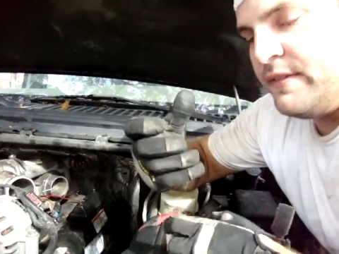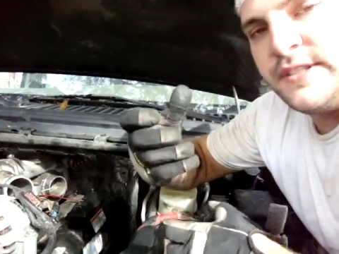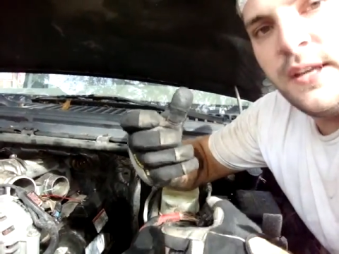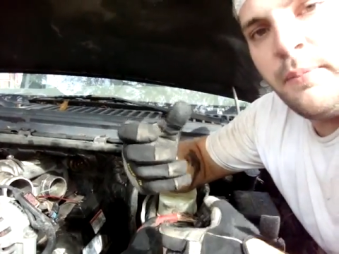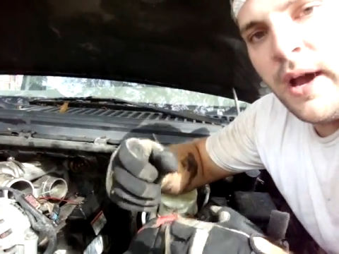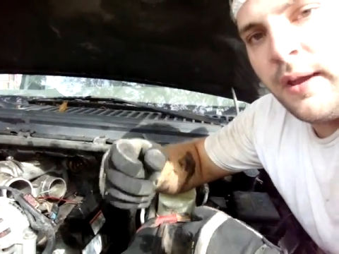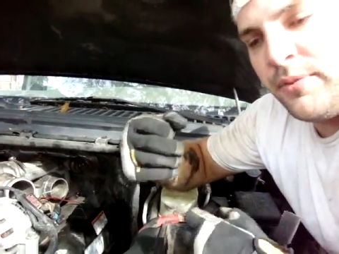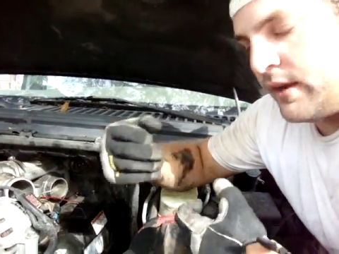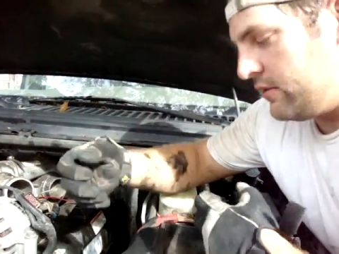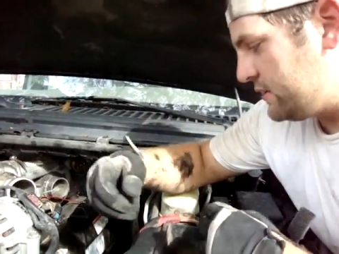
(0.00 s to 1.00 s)
PVC
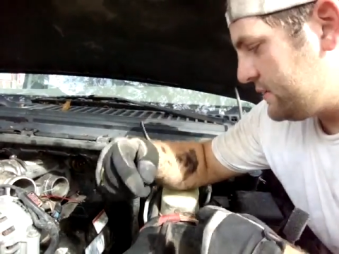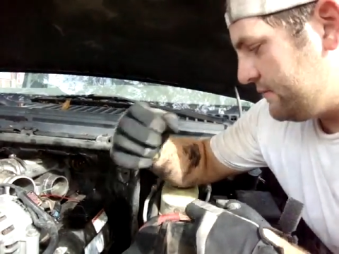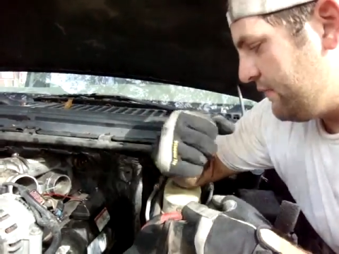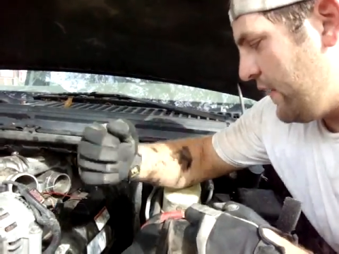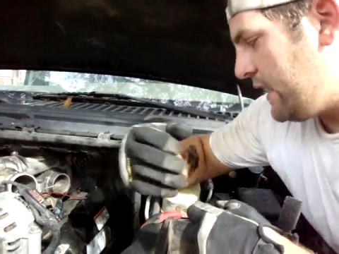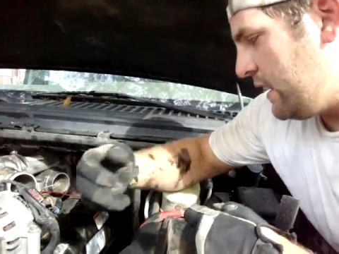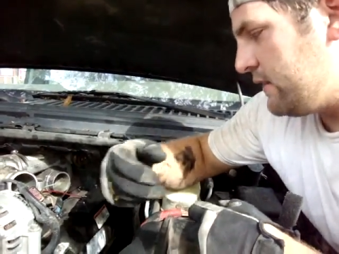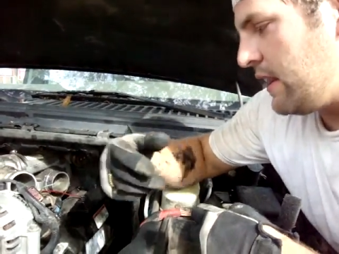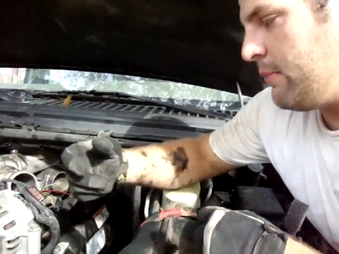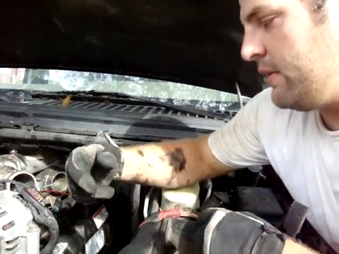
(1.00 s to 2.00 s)
pipe that'll just vent it
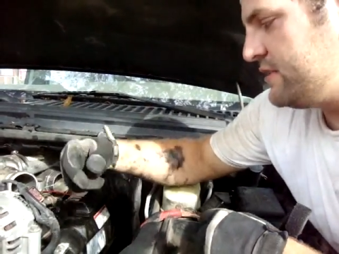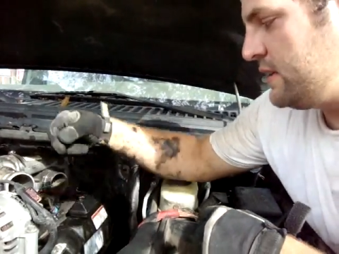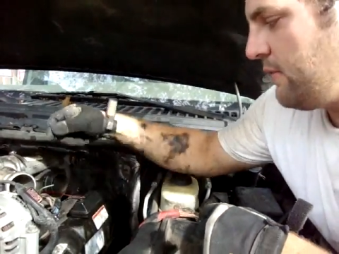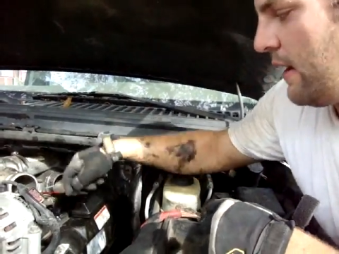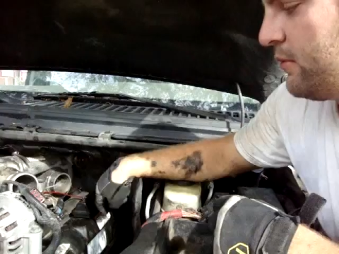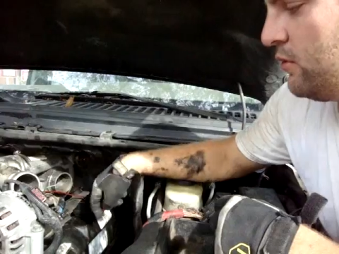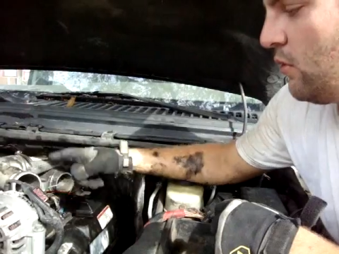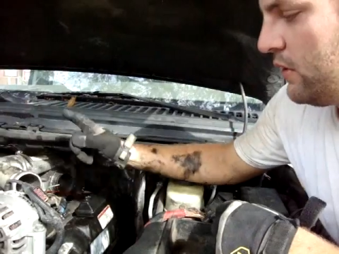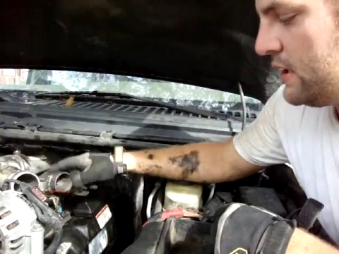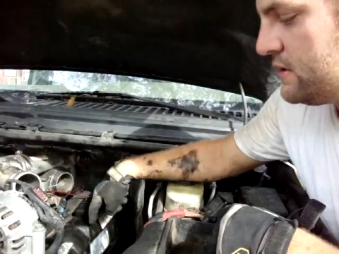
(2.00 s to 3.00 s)
into that PVC pipe, and you
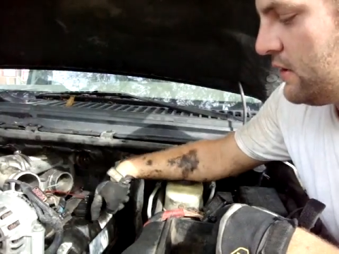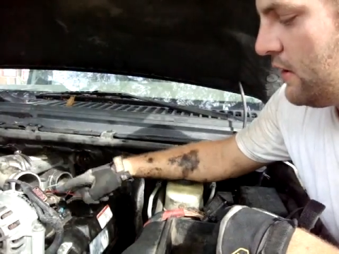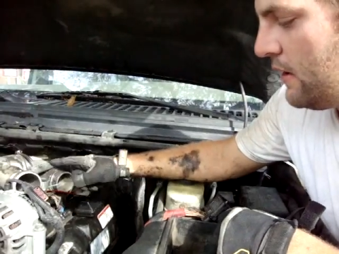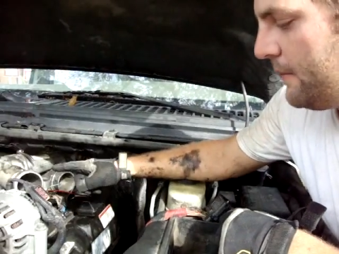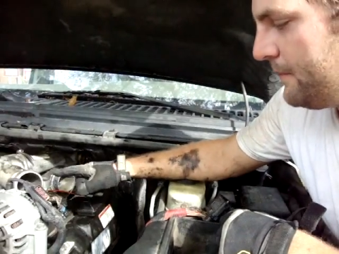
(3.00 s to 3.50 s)
won't get your